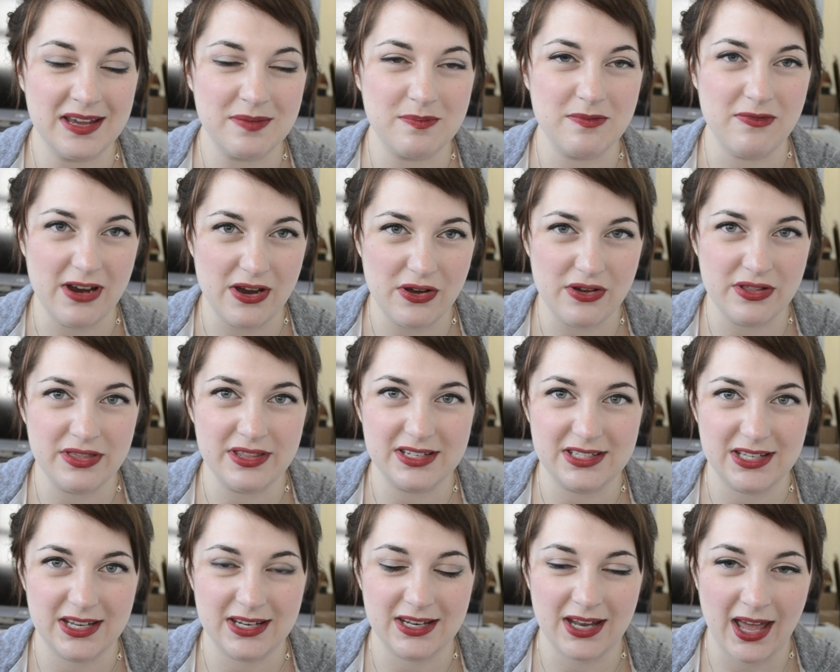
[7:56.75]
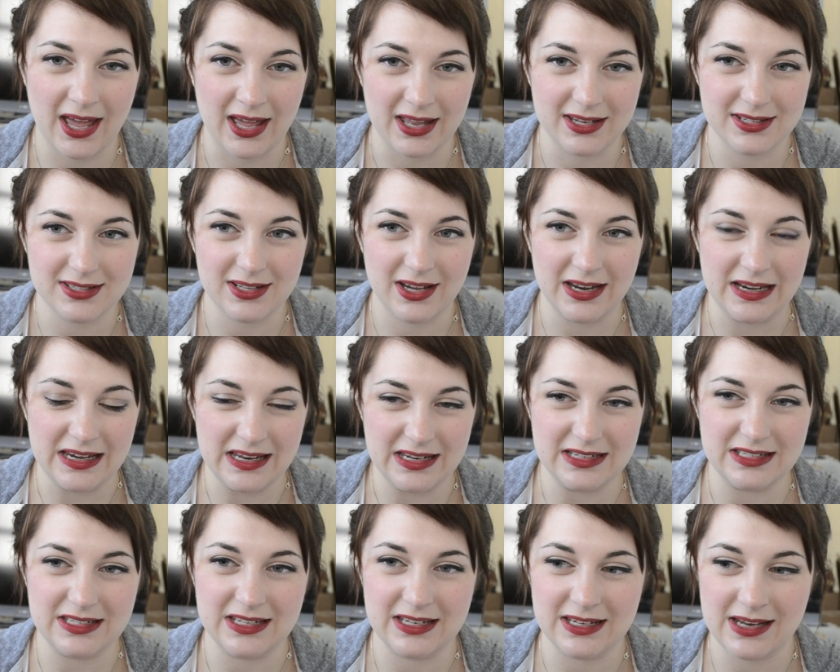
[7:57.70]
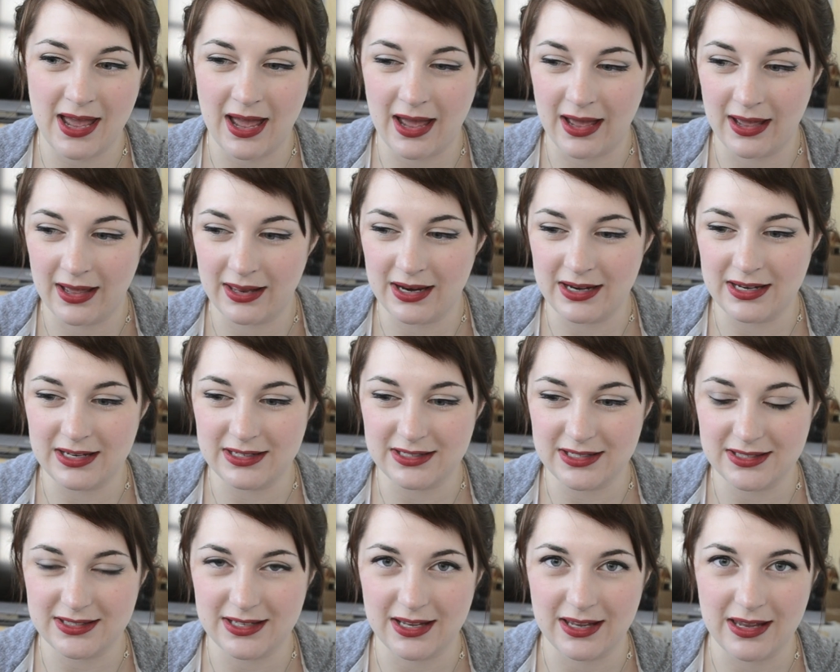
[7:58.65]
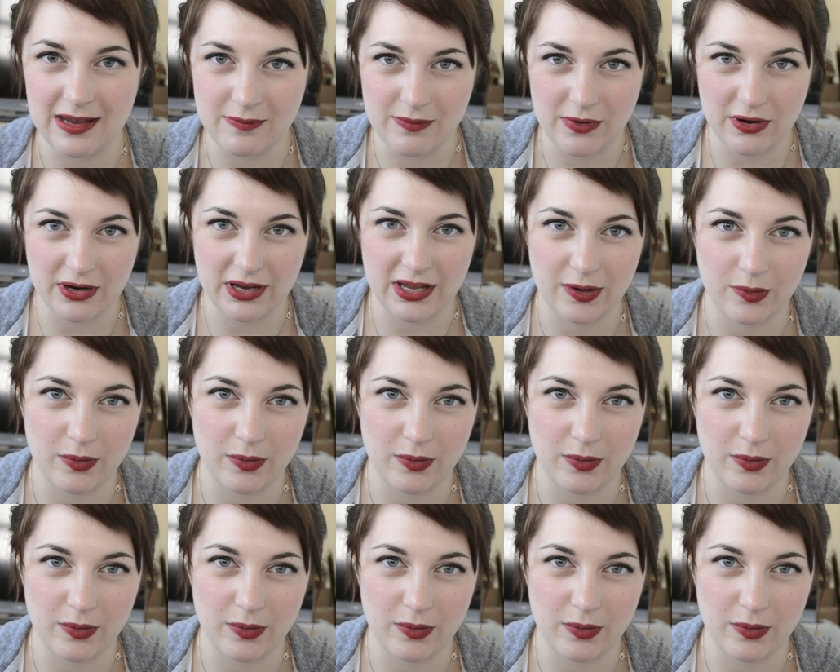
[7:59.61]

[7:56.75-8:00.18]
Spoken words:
bring on the tin hats. I need a tin hat and I need to sit here rocking